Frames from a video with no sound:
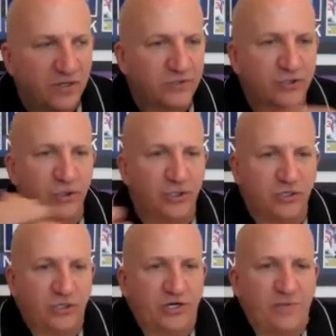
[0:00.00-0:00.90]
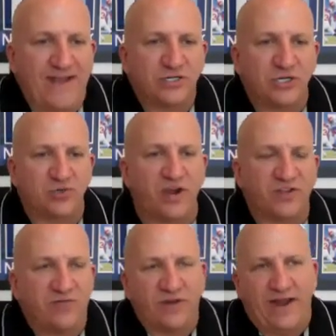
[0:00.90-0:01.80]
So you can imagine the stress
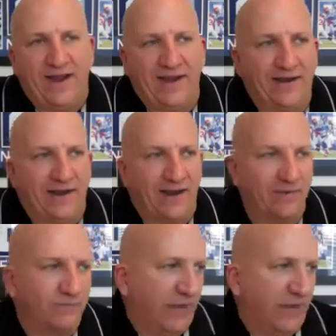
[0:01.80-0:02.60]
level, and I